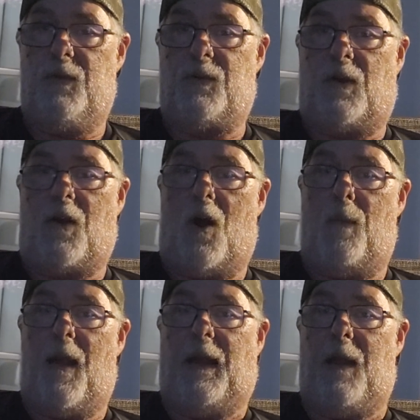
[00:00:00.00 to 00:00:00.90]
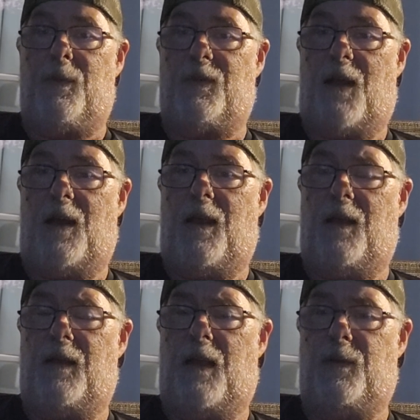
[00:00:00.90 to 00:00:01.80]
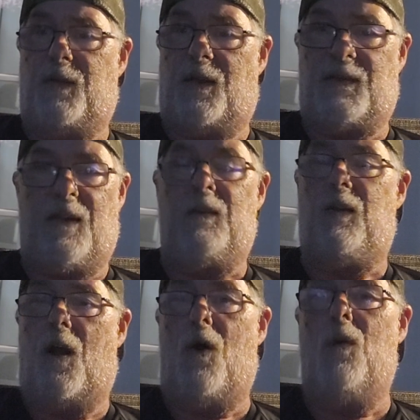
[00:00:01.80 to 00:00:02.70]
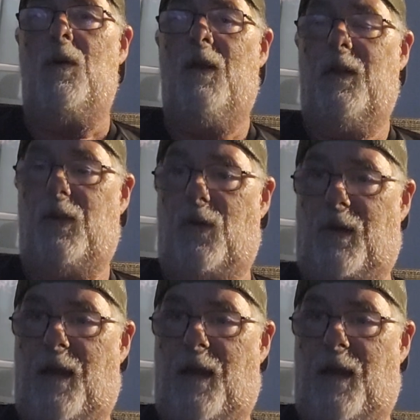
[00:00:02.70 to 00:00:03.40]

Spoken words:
So I called back Amazon, and Amazon said, no, you're